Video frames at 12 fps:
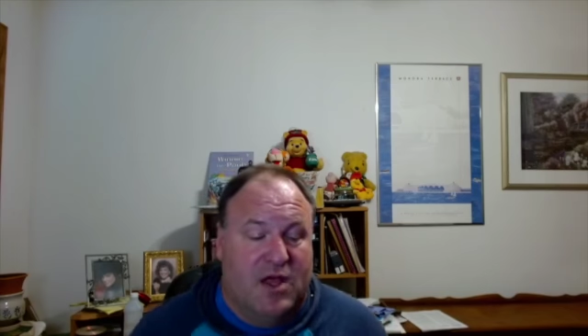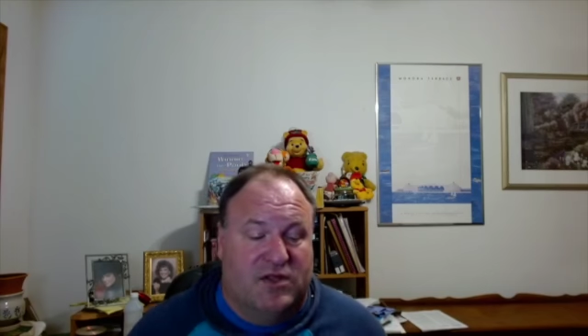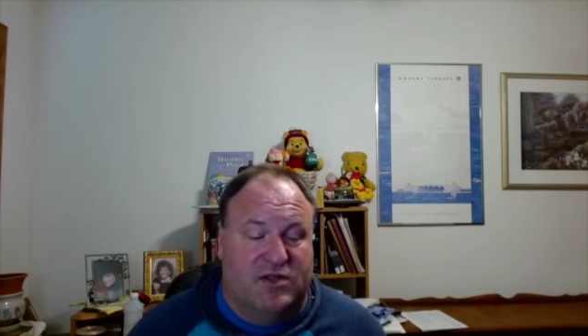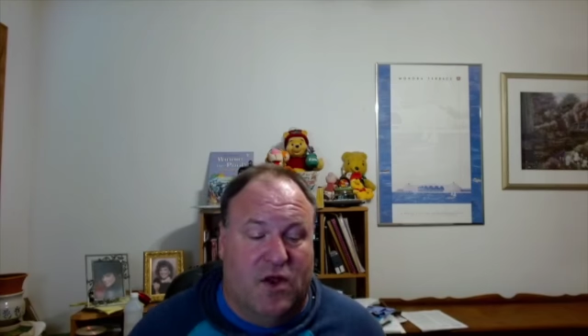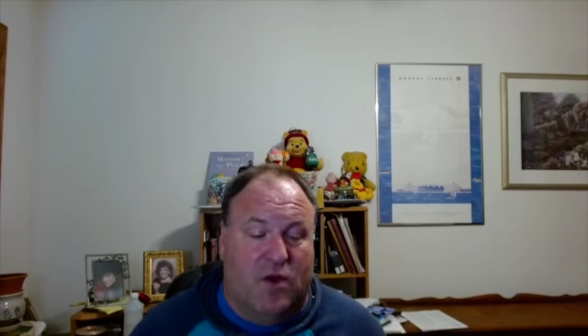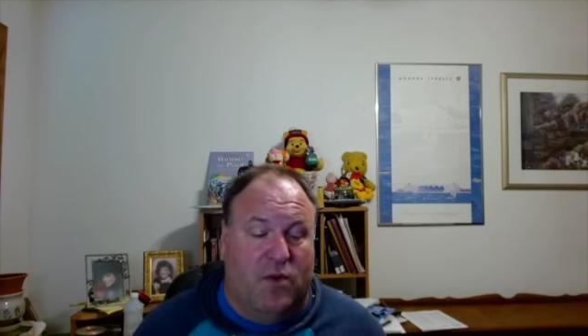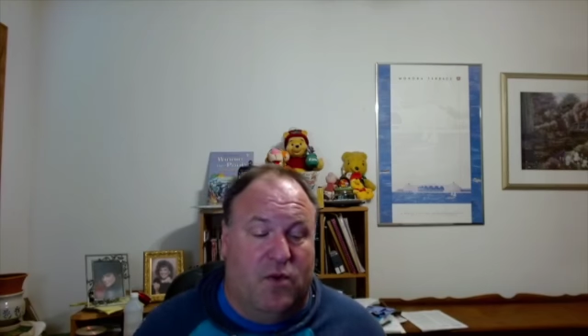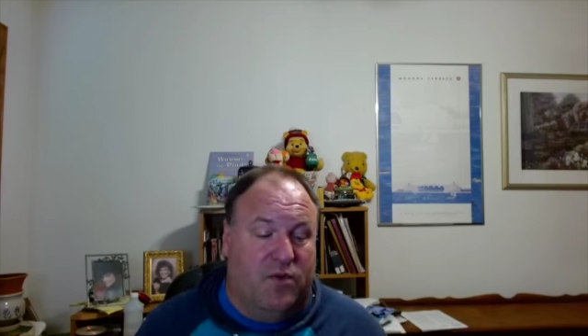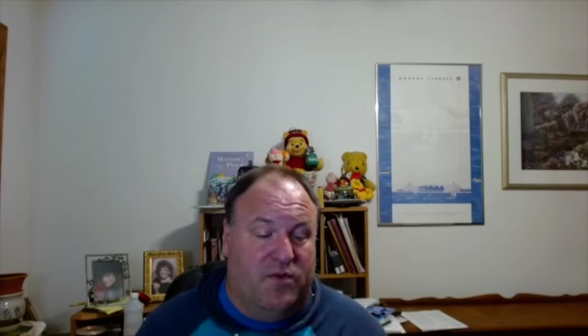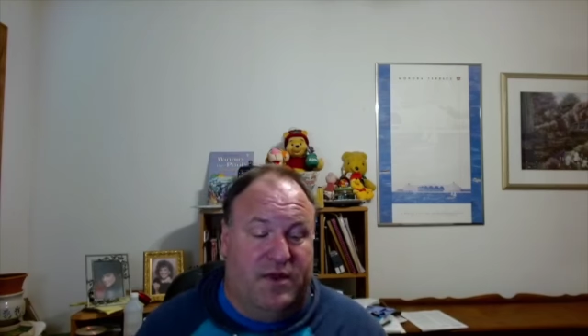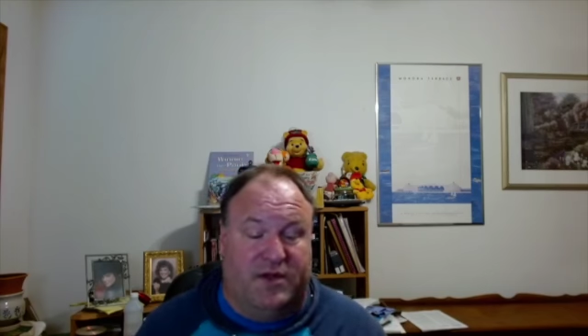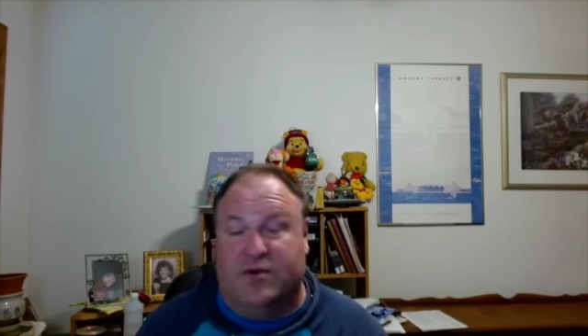
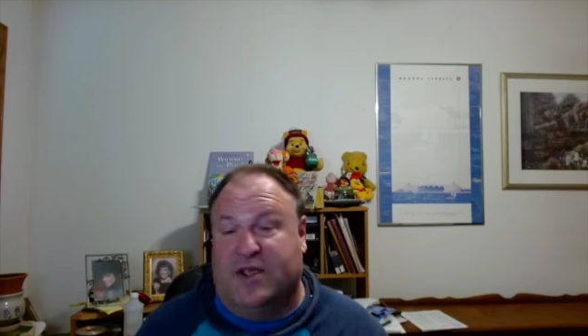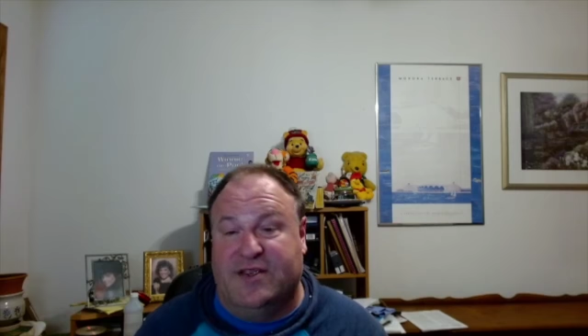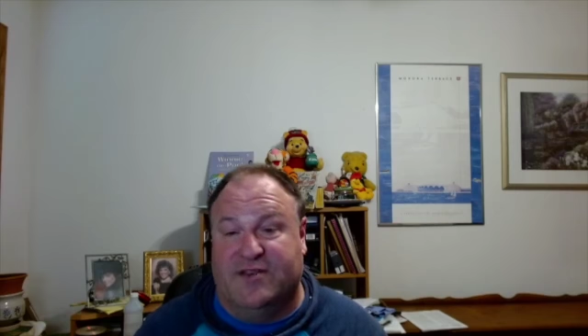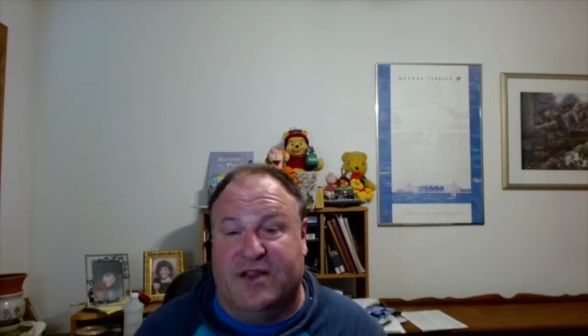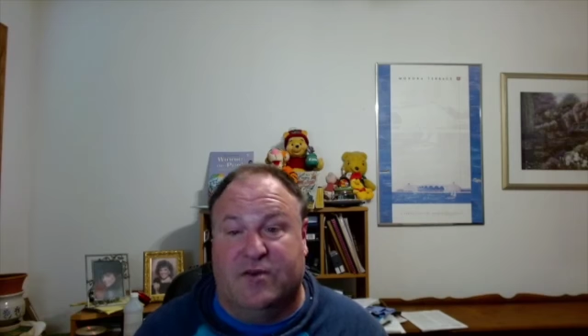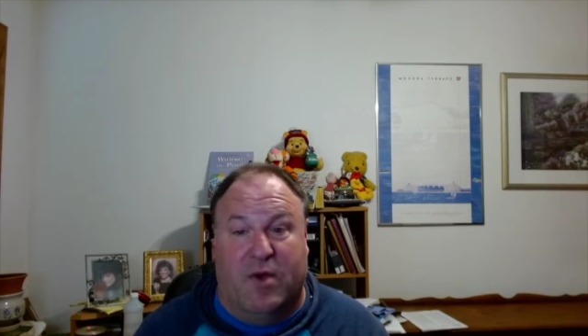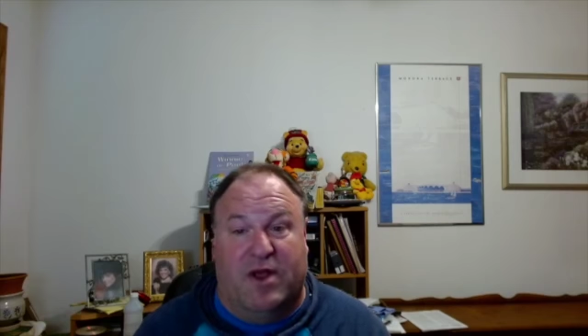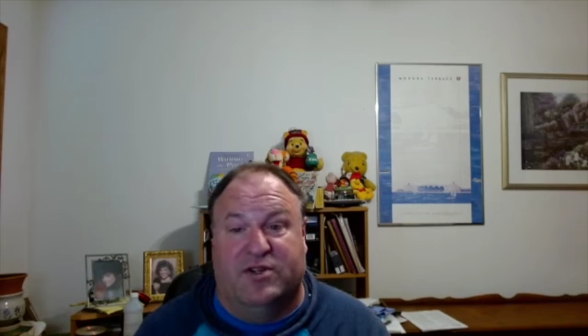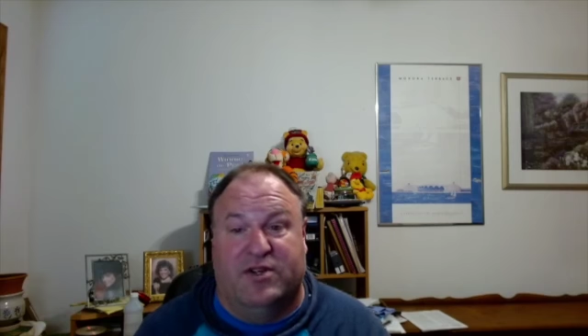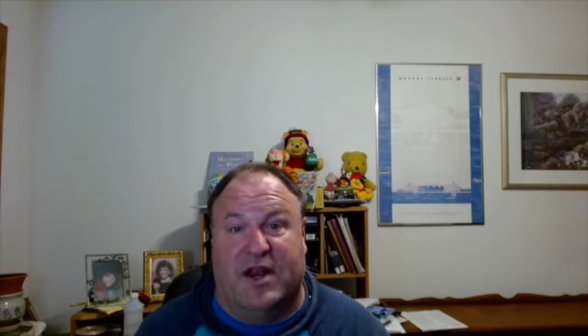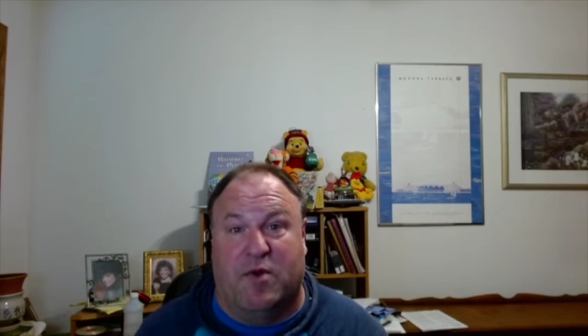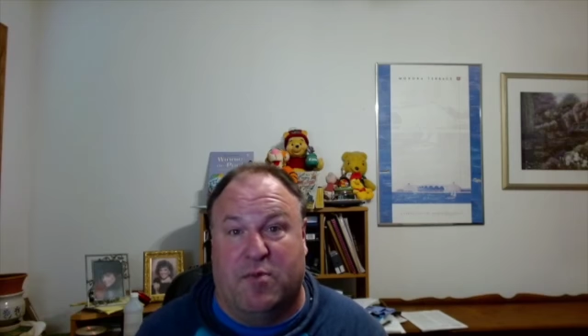So the trick is then, well,
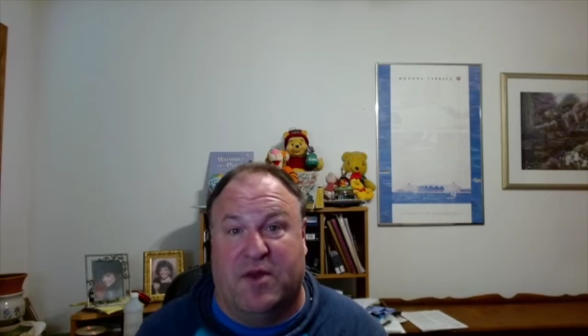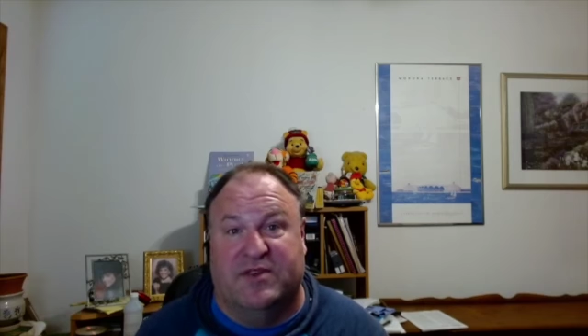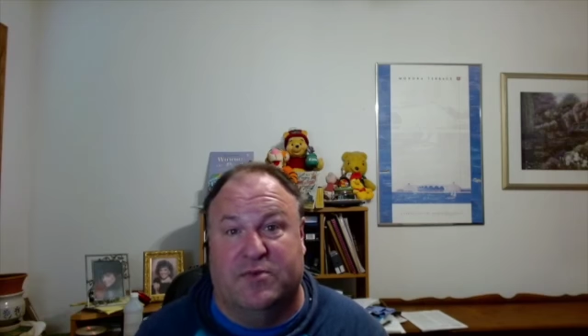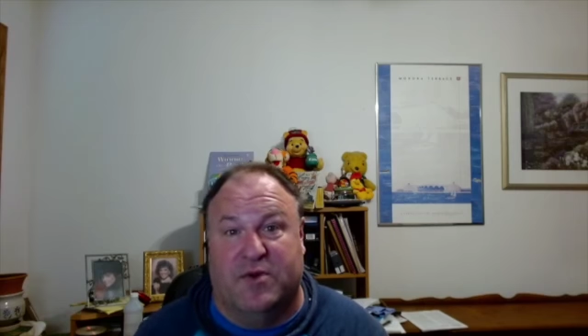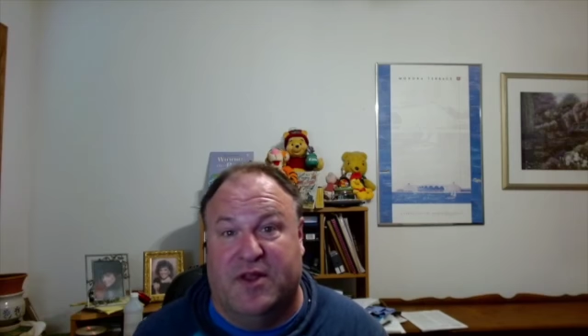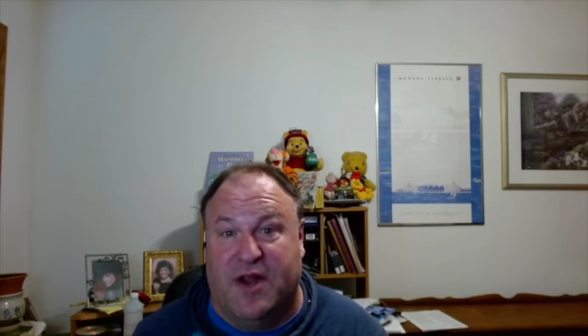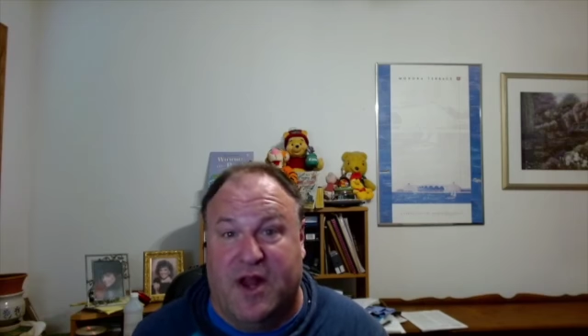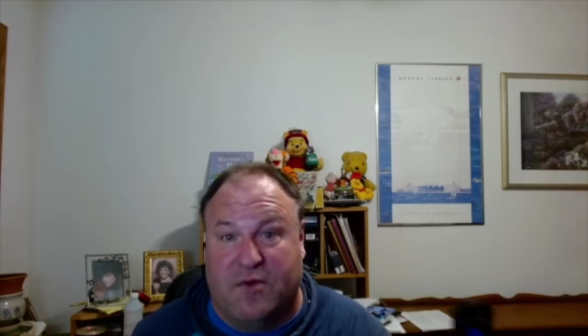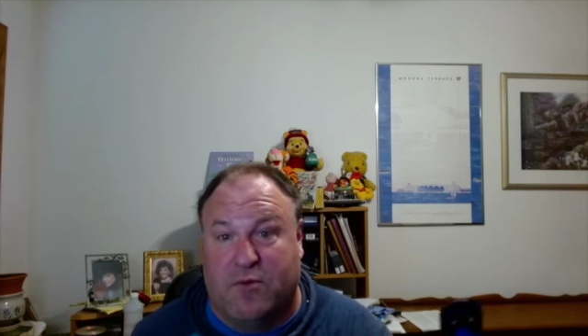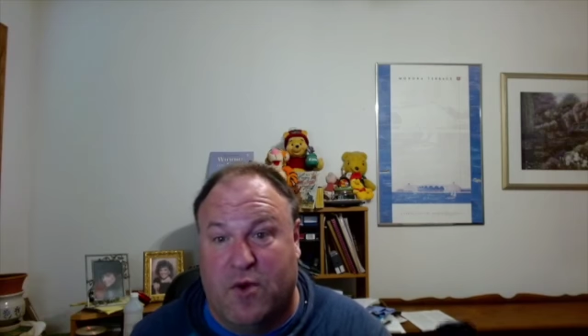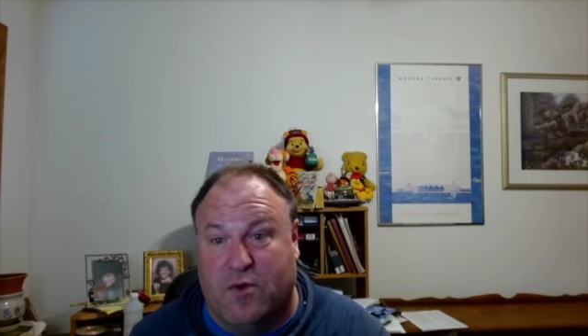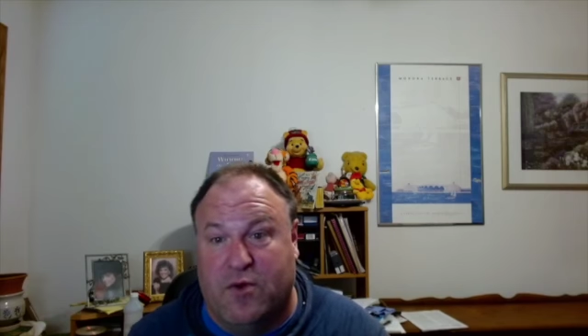should I replace it with
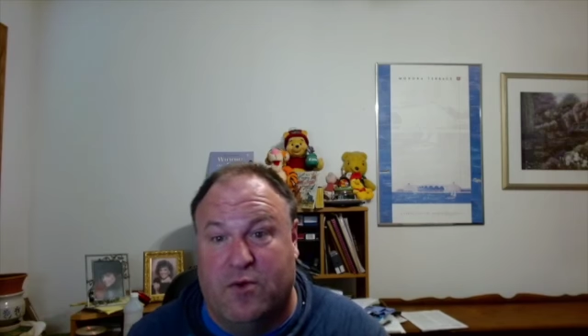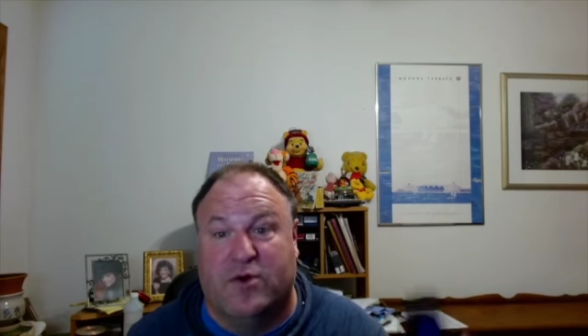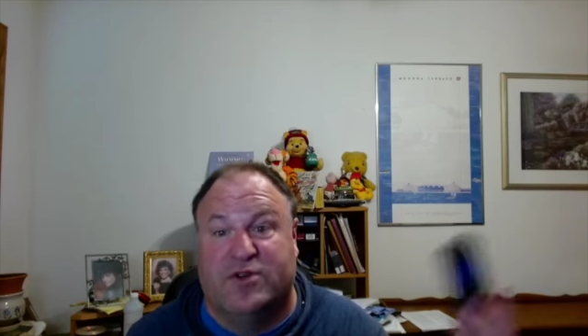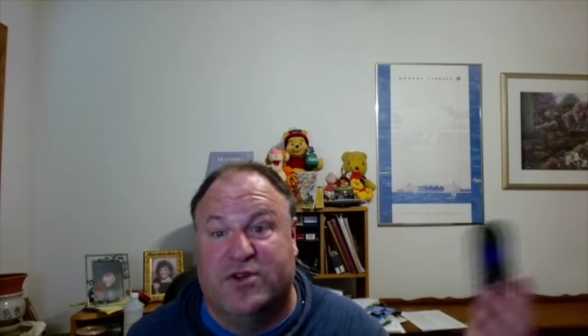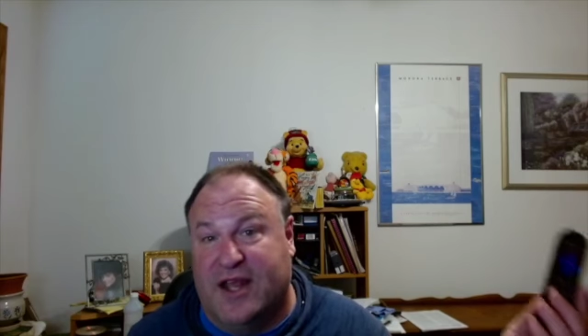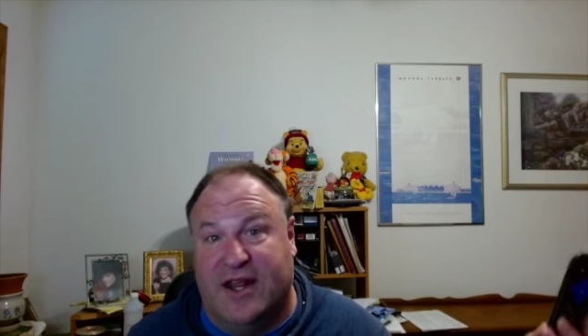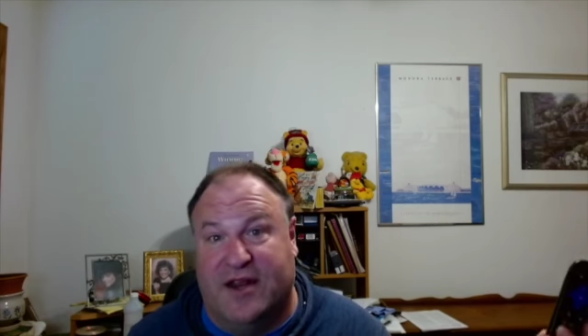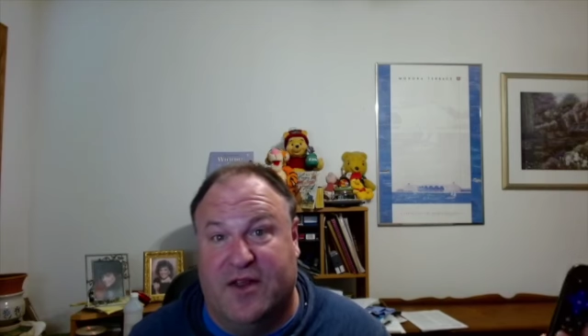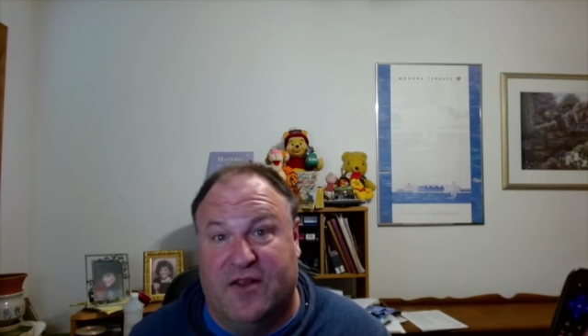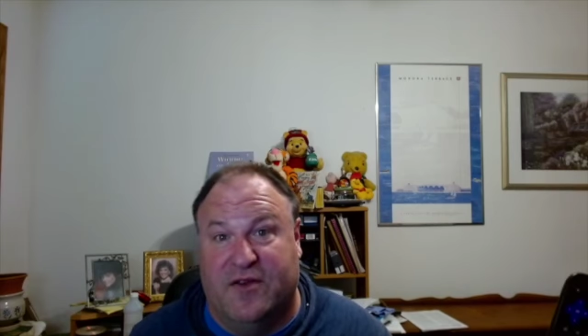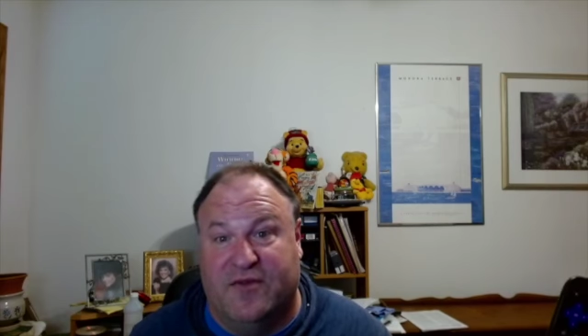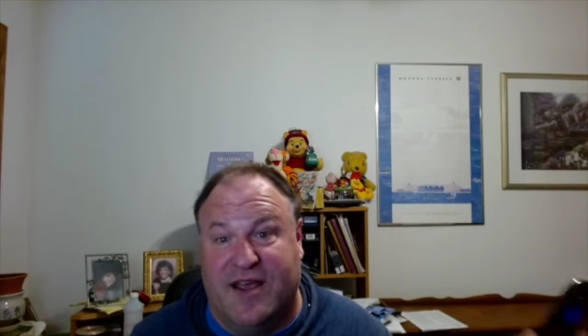another Roku or should I get
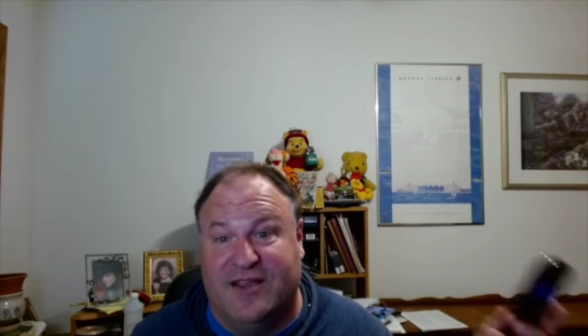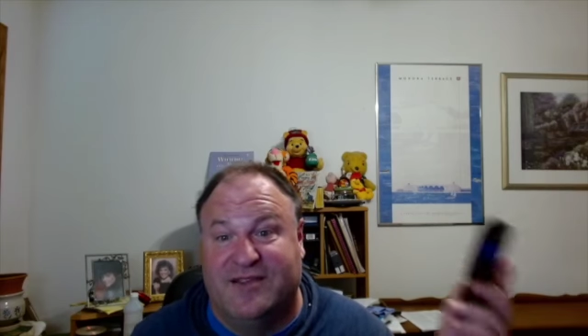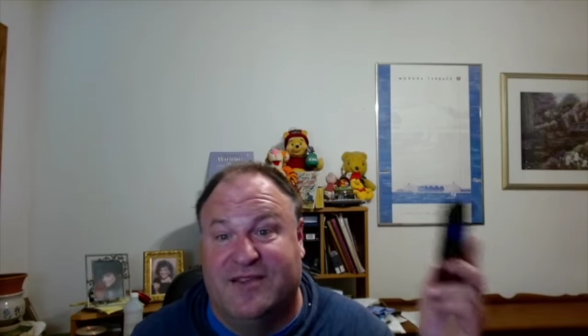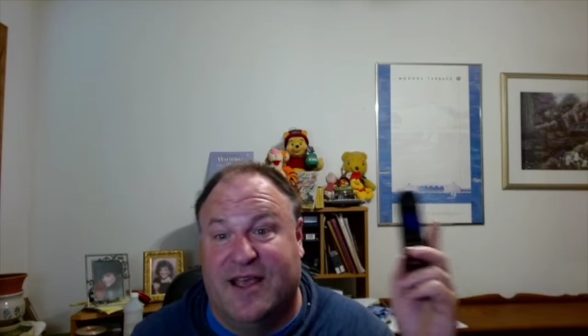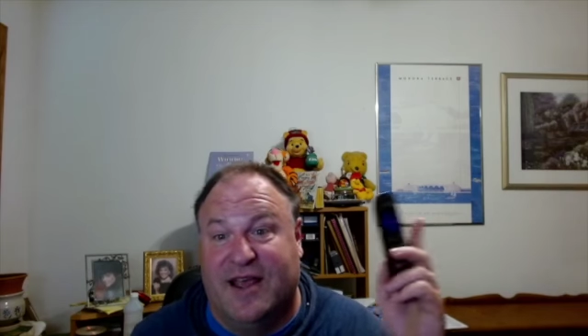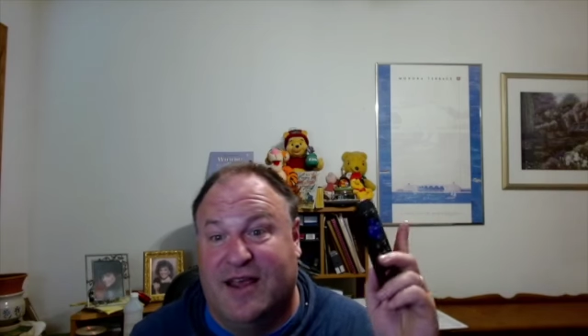another device?